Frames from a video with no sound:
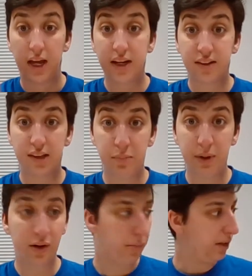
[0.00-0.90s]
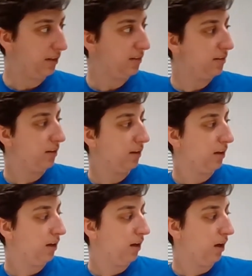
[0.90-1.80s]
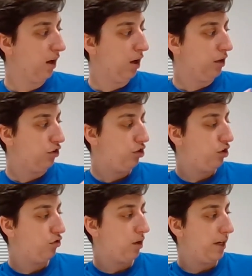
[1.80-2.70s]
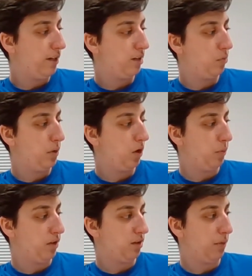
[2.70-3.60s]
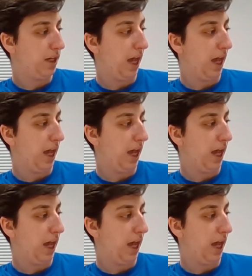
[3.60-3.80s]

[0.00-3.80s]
Experiment. She tried an experiment to make